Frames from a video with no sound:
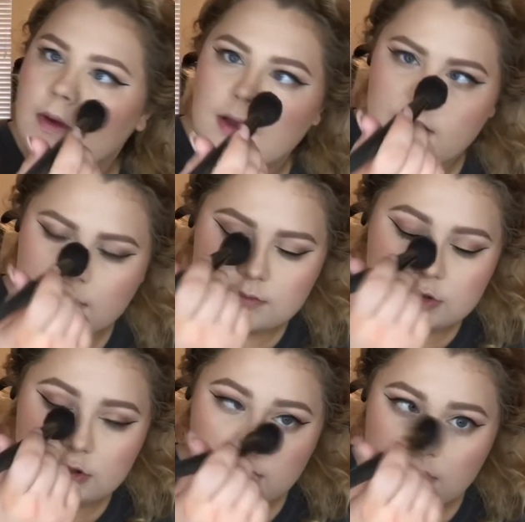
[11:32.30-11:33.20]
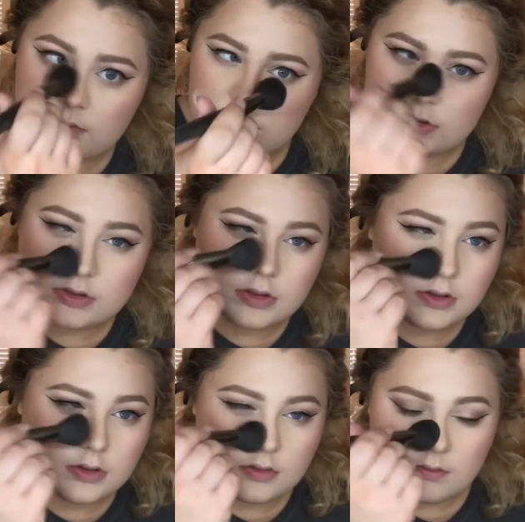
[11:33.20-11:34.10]
Actually, I'm just
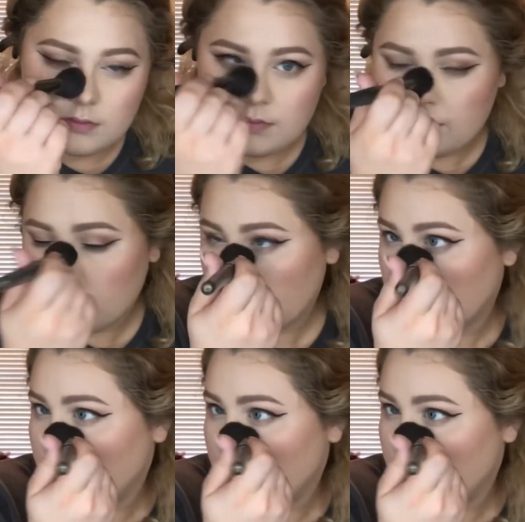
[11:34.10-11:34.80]
gonna put